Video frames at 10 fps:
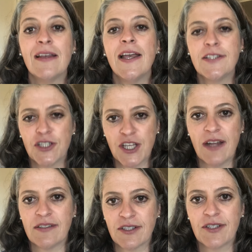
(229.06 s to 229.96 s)
It's a
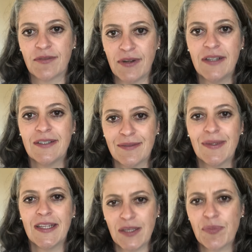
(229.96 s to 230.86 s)
challenge, right?
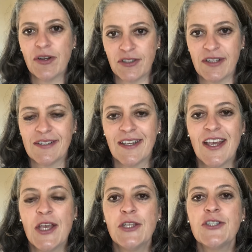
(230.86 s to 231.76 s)
It's a process.
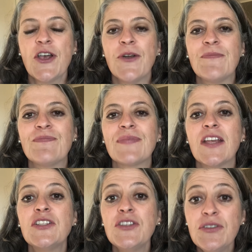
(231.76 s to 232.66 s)
So
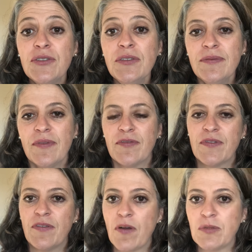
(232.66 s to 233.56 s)
2
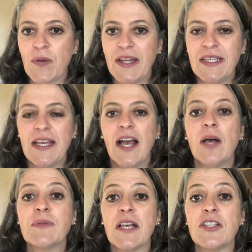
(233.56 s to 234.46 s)
from 20
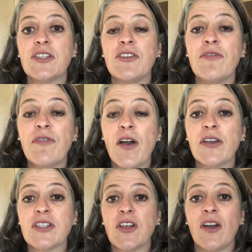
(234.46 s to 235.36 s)
helps us to
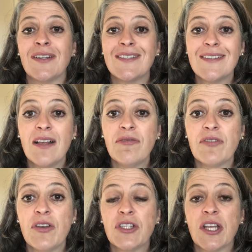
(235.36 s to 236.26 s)
focus on
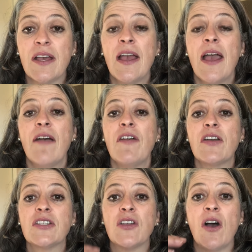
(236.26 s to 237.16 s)
self-nurture,
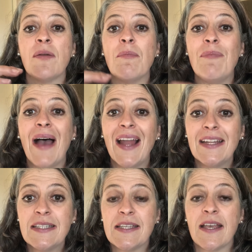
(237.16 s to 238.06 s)
focus on
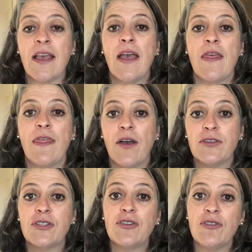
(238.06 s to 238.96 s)
balancing
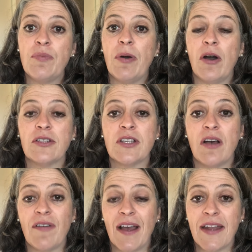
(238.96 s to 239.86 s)
those two parts
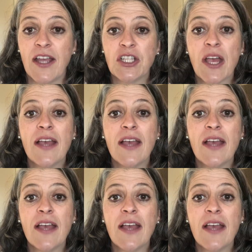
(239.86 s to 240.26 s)
of our nature,